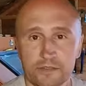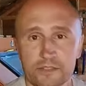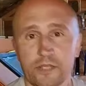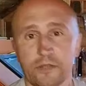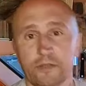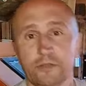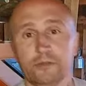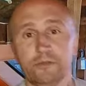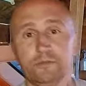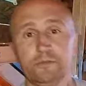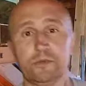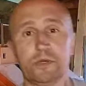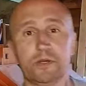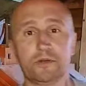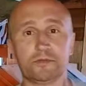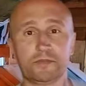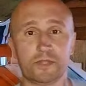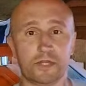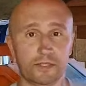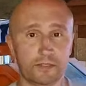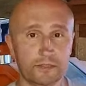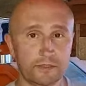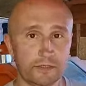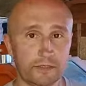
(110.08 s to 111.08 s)
So what
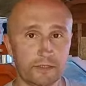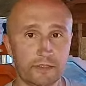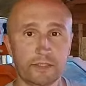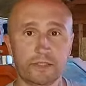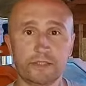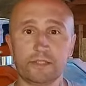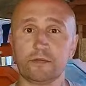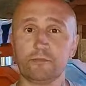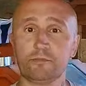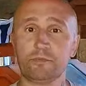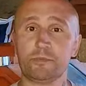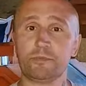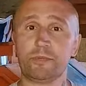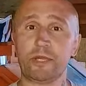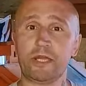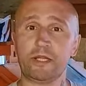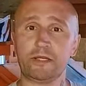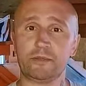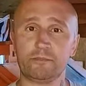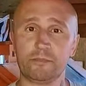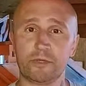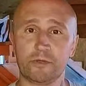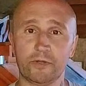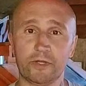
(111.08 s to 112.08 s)
I've done is I've
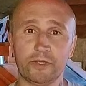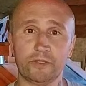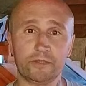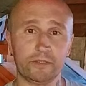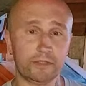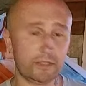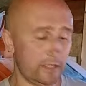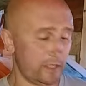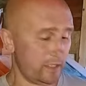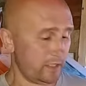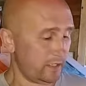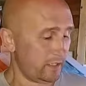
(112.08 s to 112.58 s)
prepared a mirror,